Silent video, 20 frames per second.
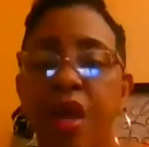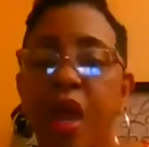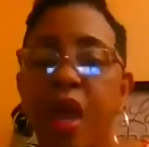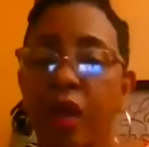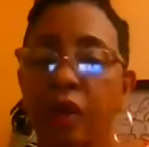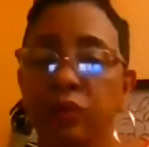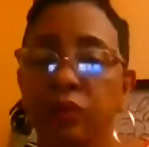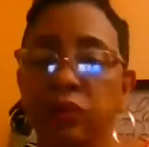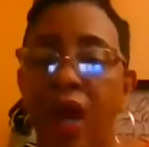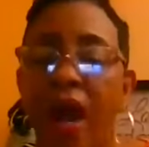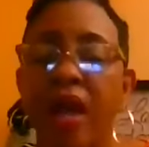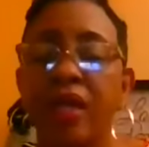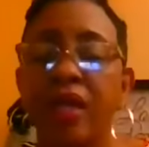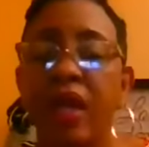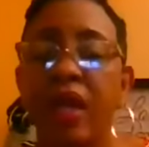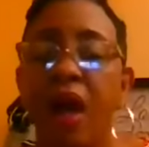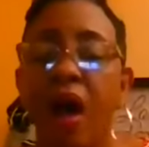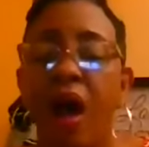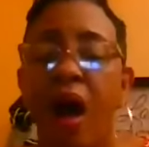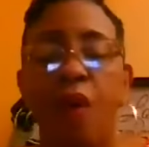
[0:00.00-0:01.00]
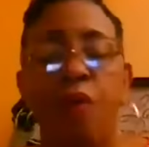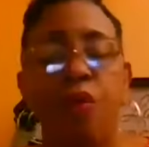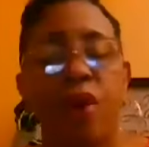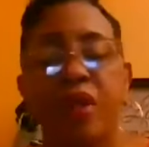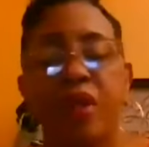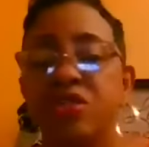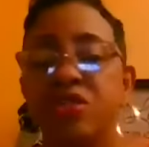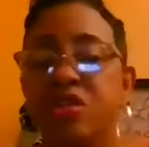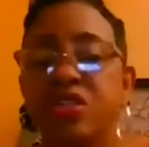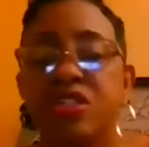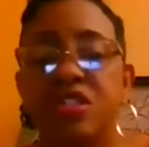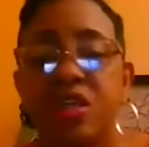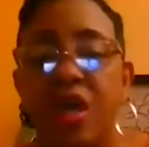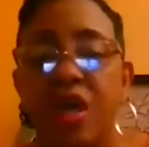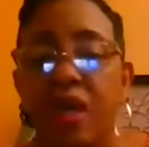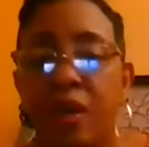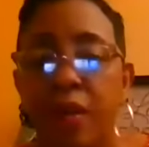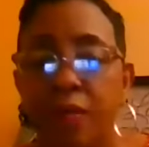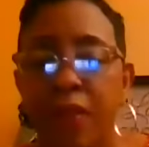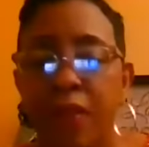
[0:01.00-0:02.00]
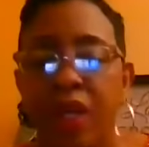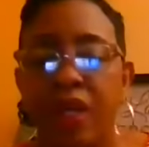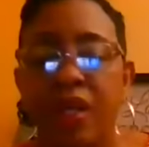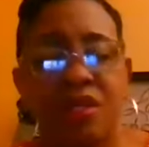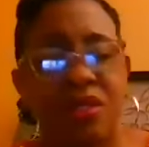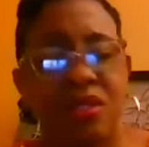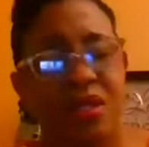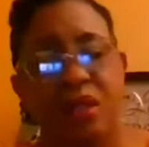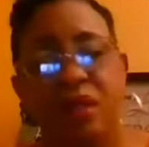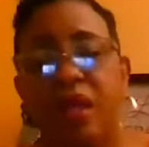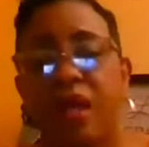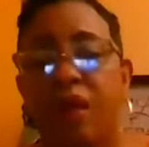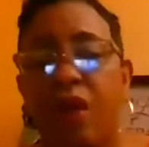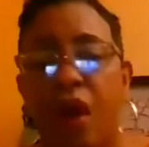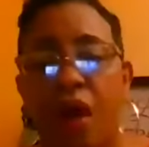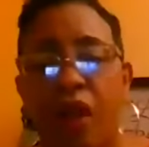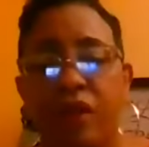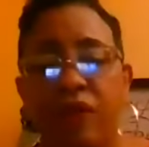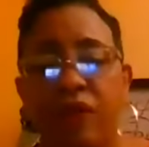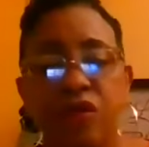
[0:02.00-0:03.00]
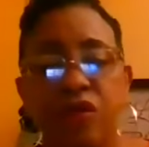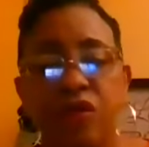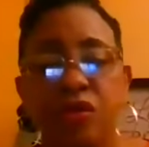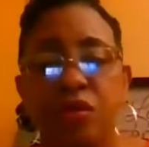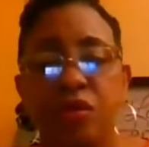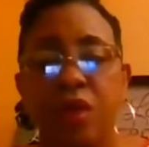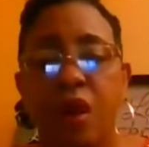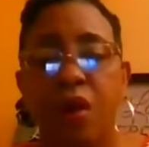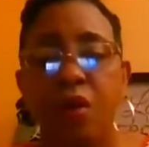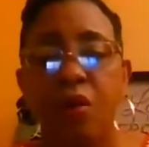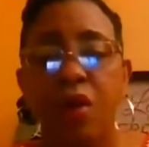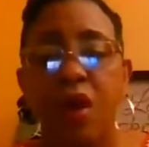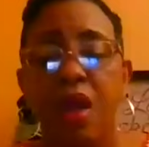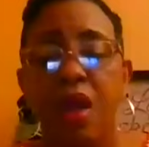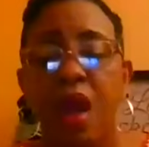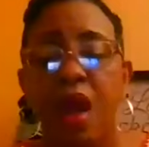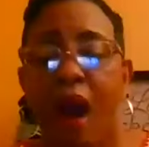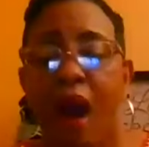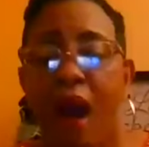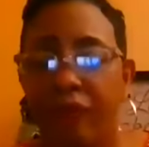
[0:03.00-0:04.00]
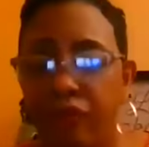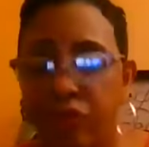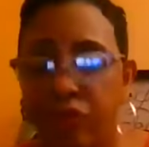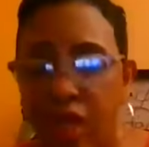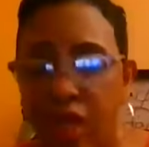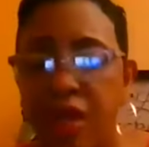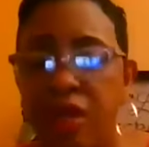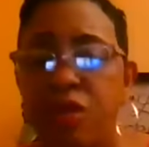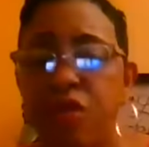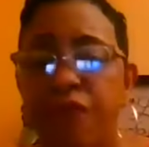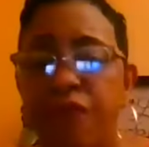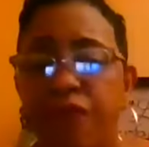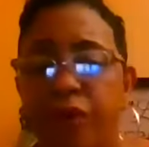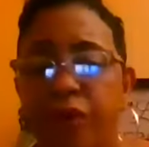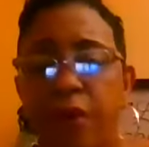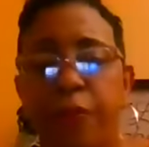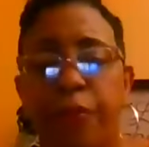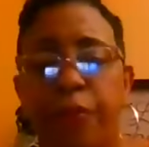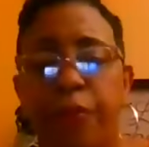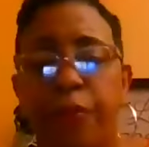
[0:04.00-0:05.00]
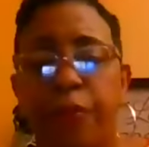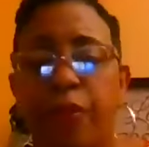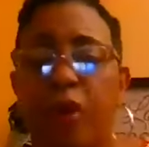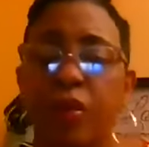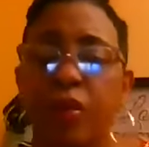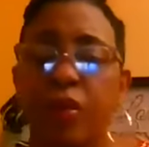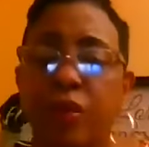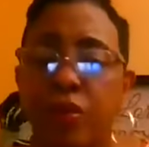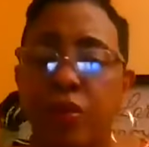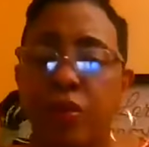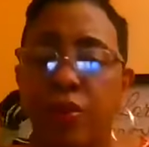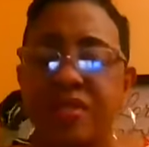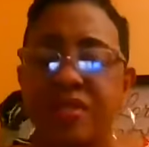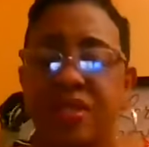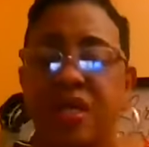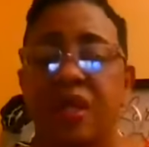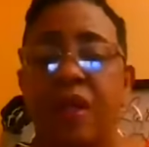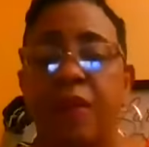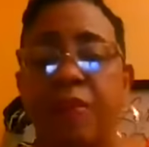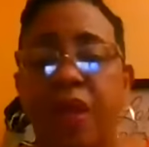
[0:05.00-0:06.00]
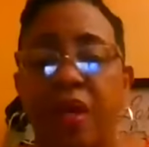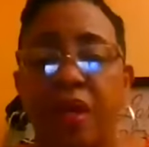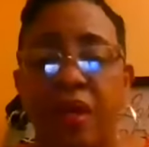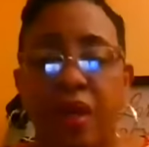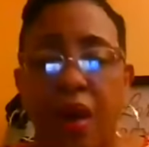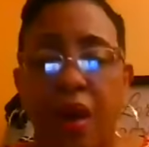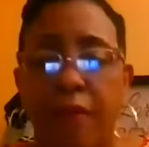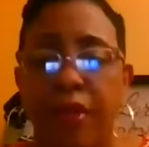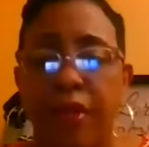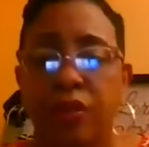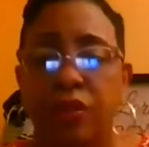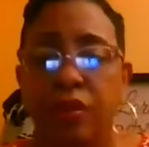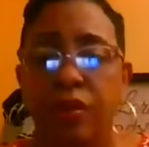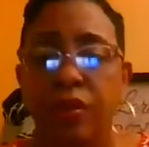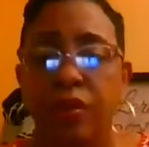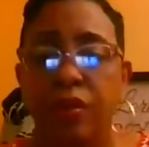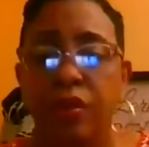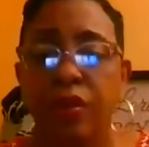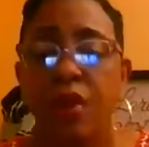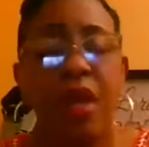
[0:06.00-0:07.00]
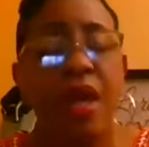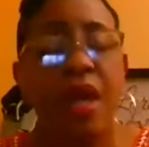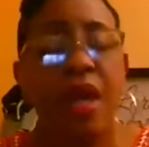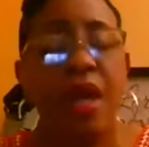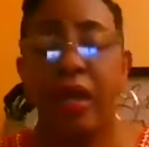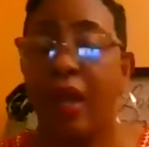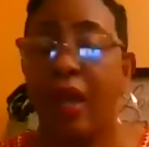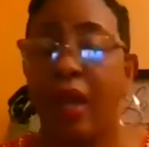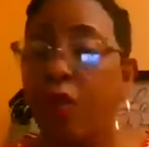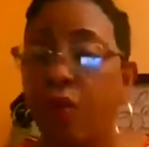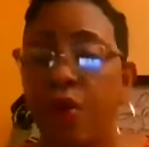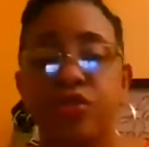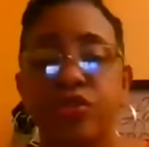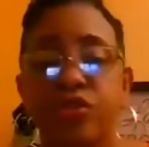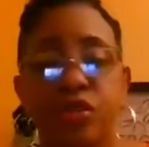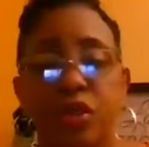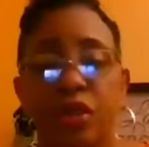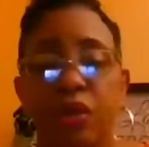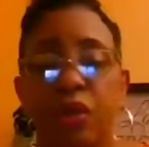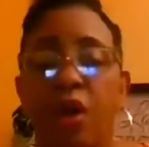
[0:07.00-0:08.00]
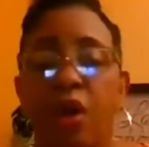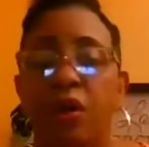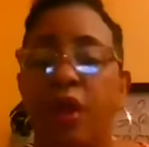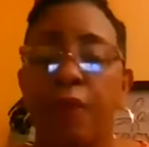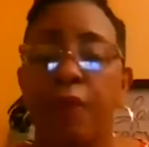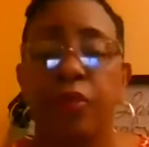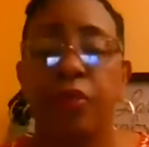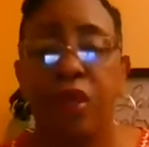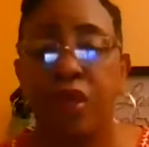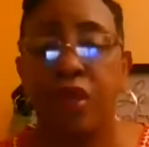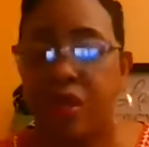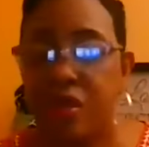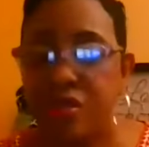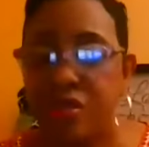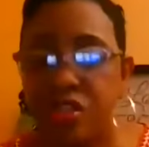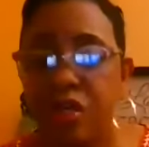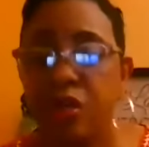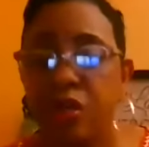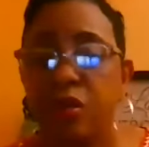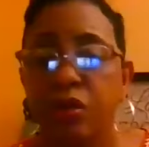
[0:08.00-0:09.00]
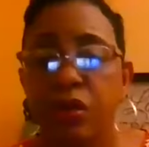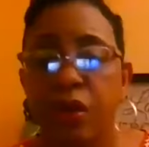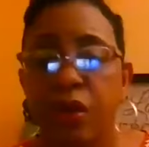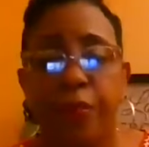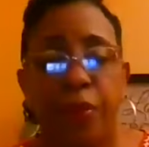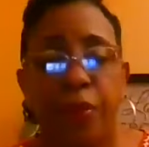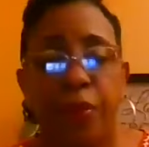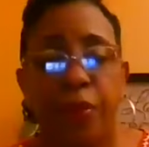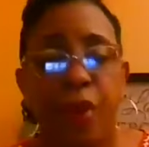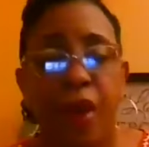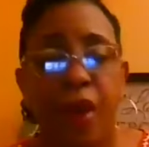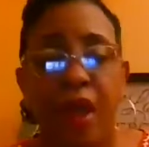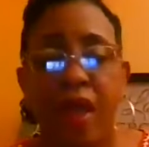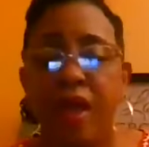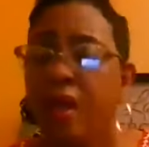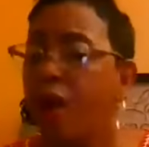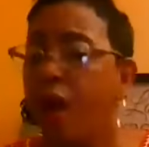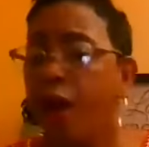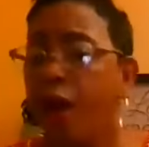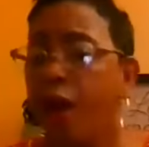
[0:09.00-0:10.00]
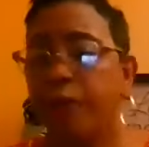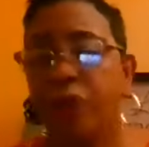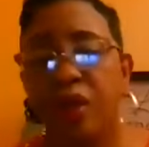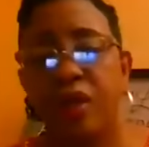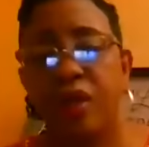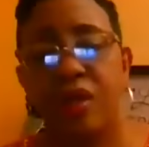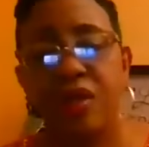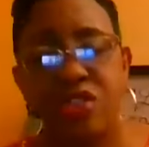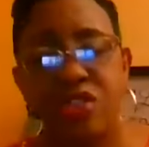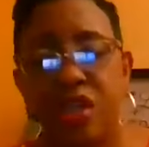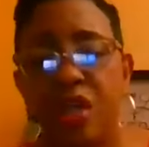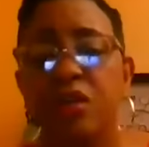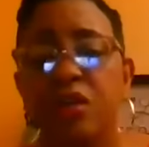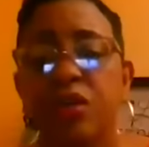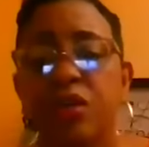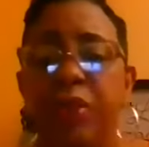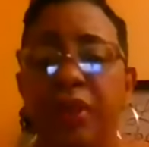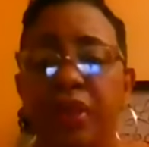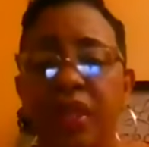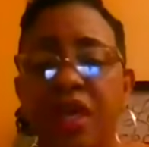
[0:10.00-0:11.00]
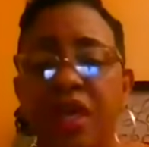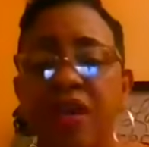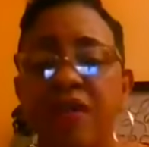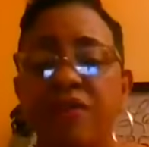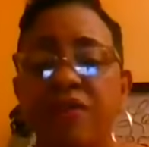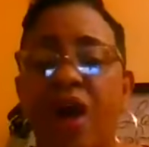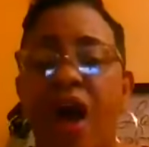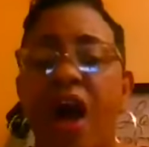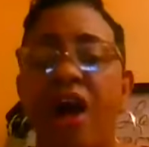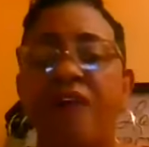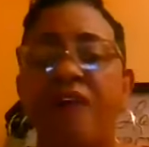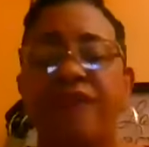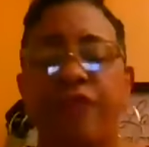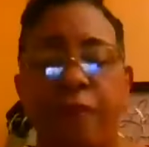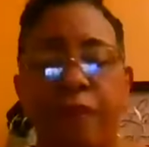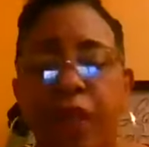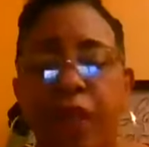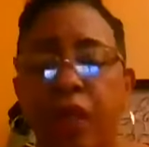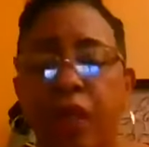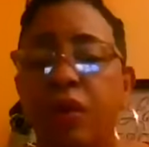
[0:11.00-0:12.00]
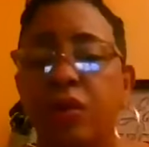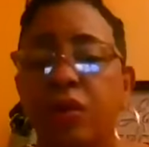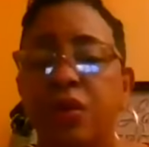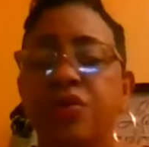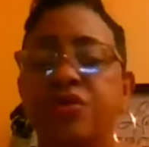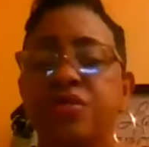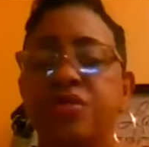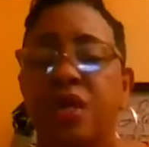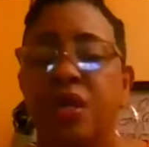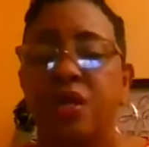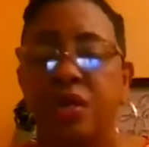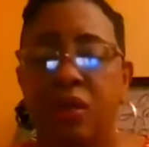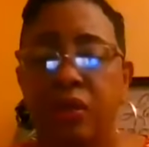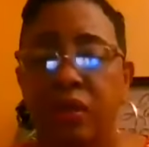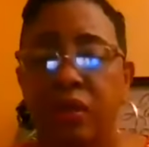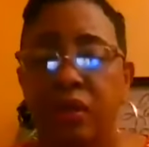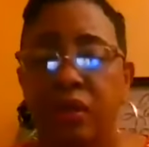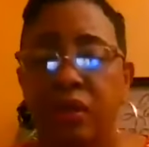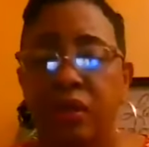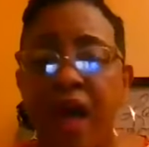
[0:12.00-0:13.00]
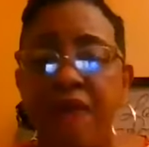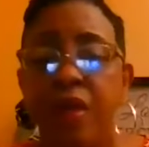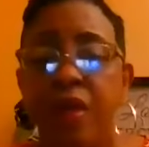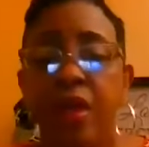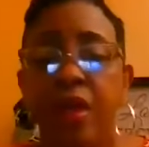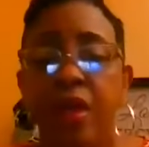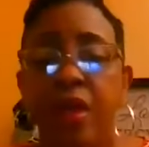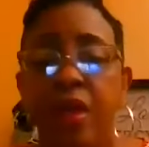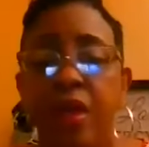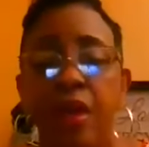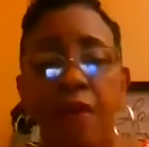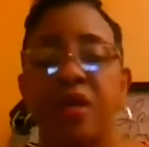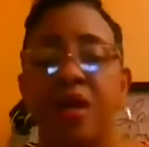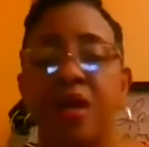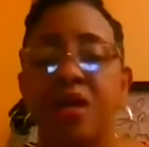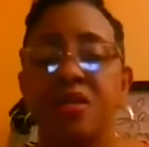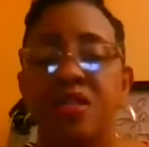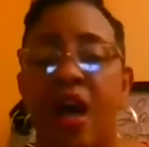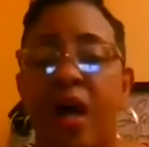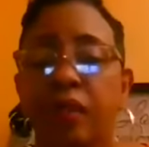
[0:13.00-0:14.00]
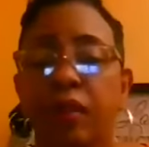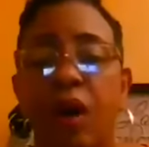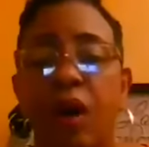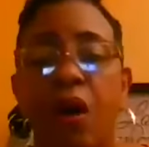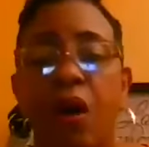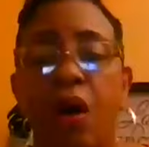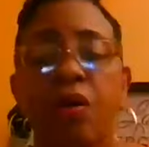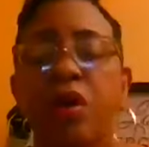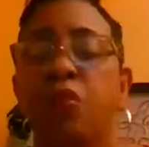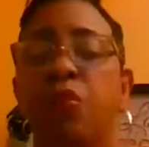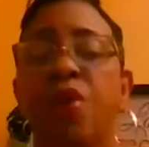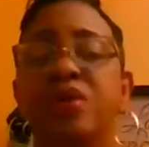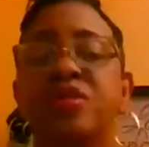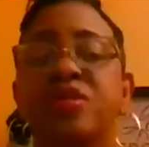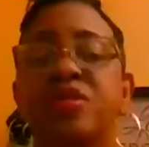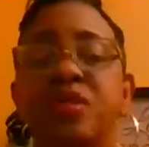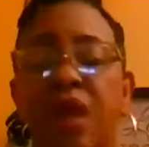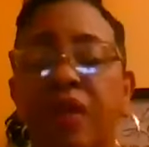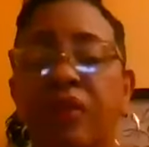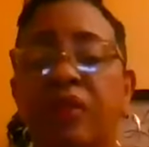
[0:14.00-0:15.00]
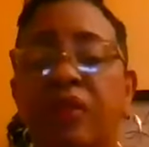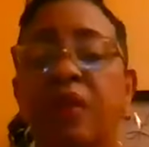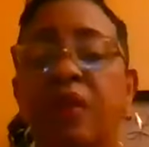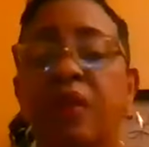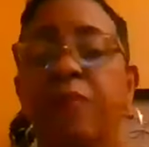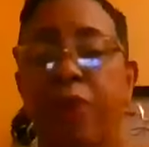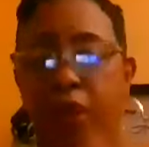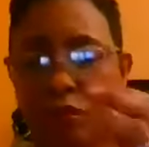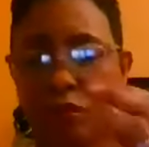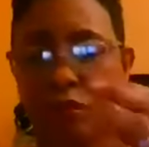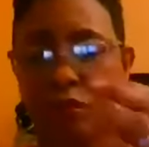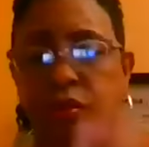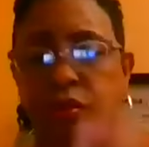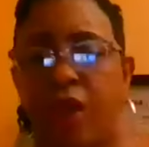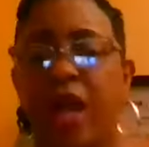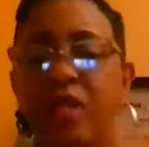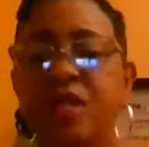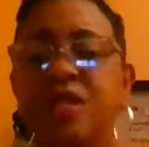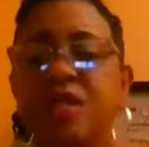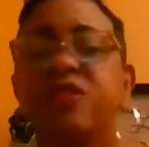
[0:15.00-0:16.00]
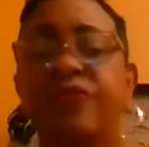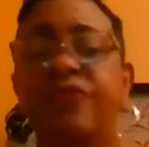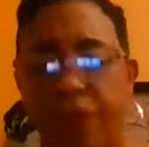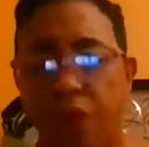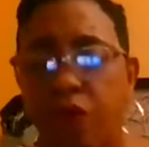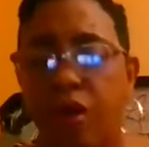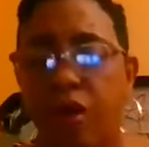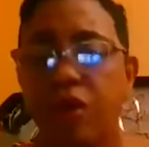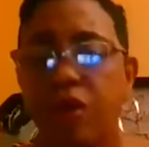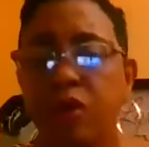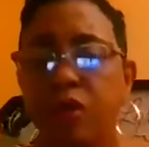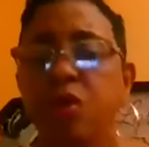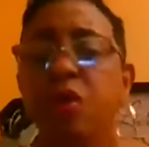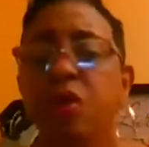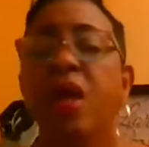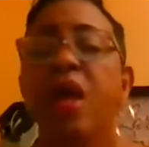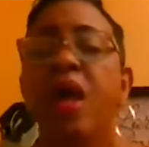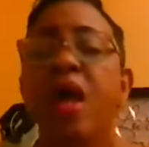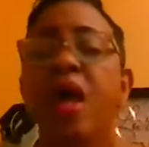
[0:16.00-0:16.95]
And right now, I want to just take a minute to let all of you know. I thank you for the prayer requests that have been coming through. And I want you to know that I'm going to continue to pray. I'm going to continue to believe God for miracles in your life because I know He wants nothing but greatness for you.